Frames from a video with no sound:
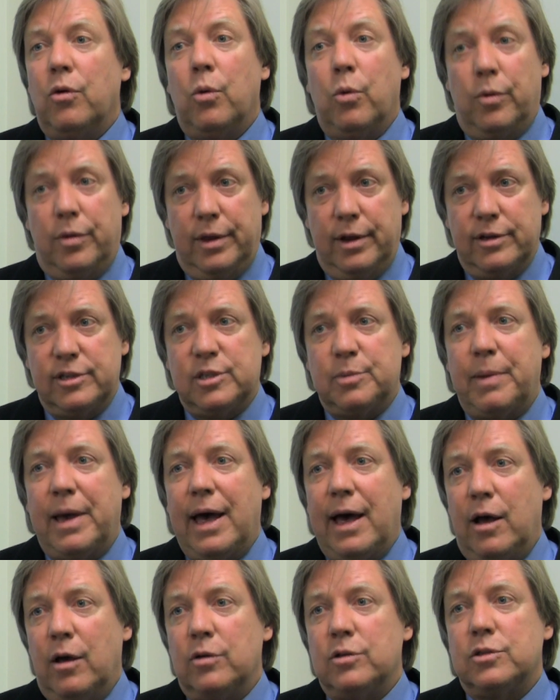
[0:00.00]
or their
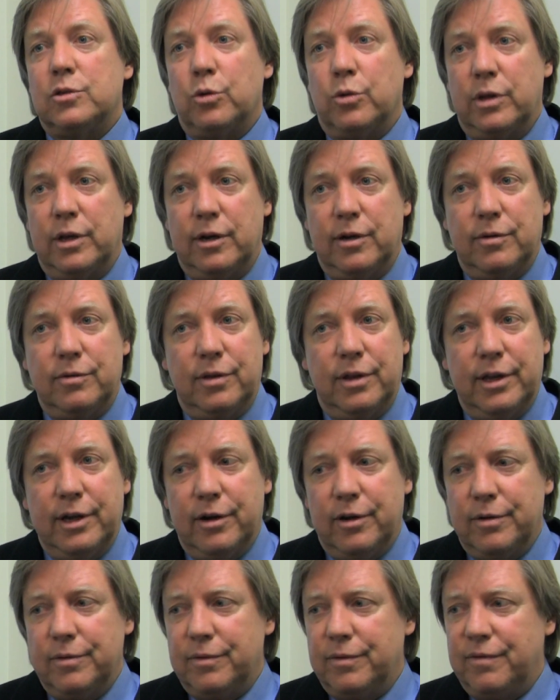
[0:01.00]
spouse or their,
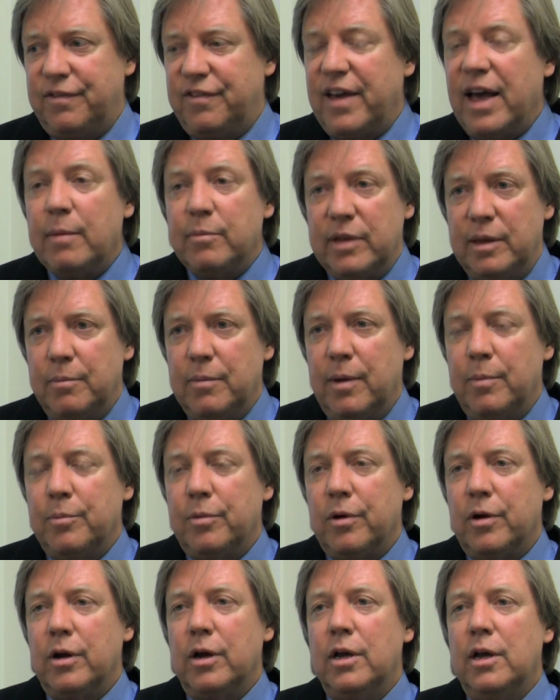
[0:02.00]
their family
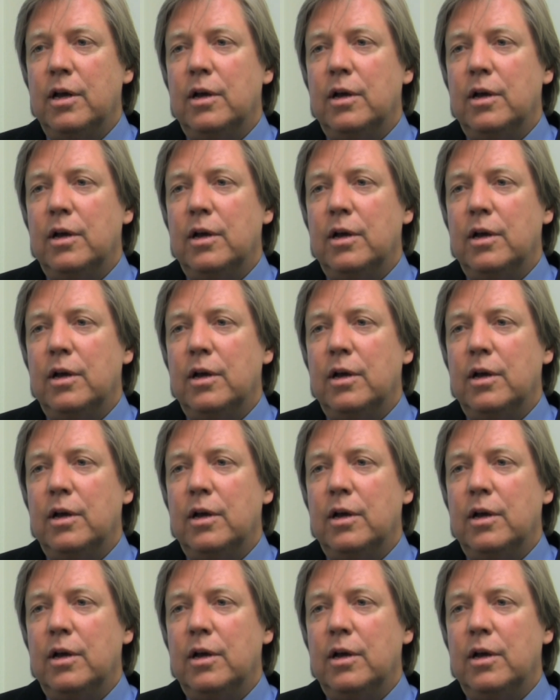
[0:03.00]
member